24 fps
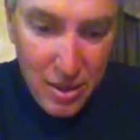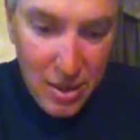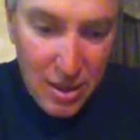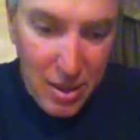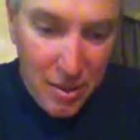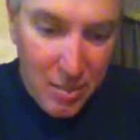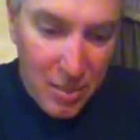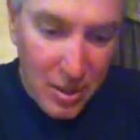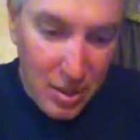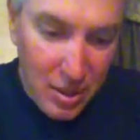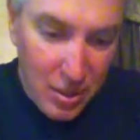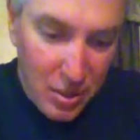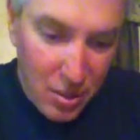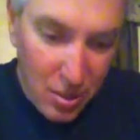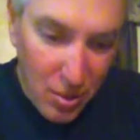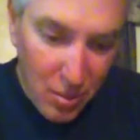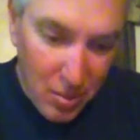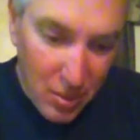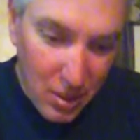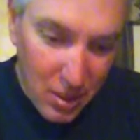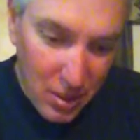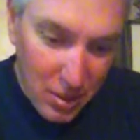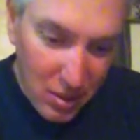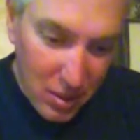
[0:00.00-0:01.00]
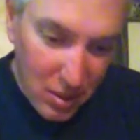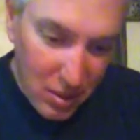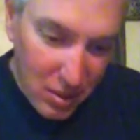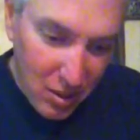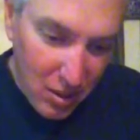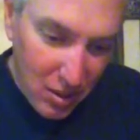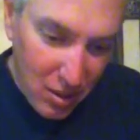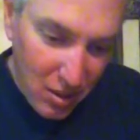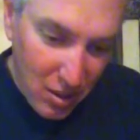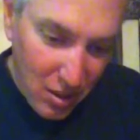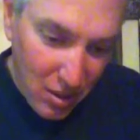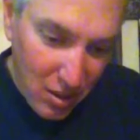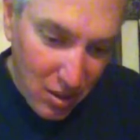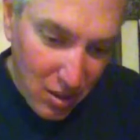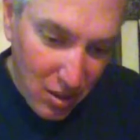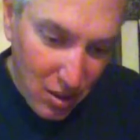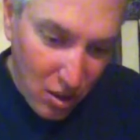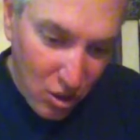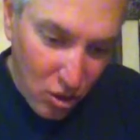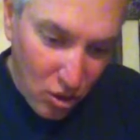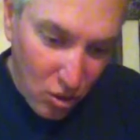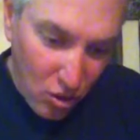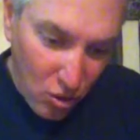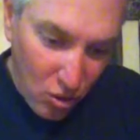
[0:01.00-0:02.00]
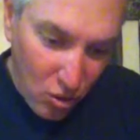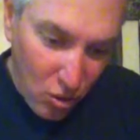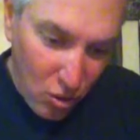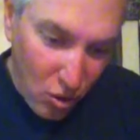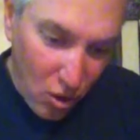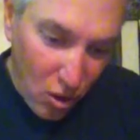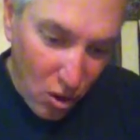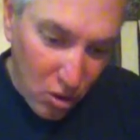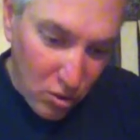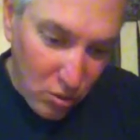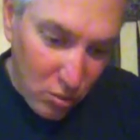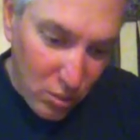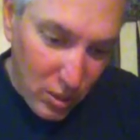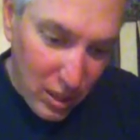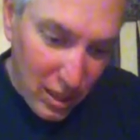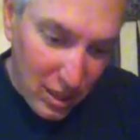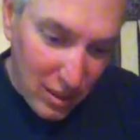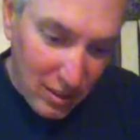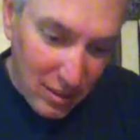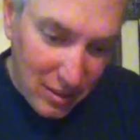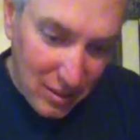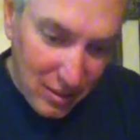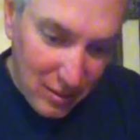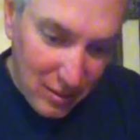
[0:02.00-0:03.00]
I'm going to do them crossways.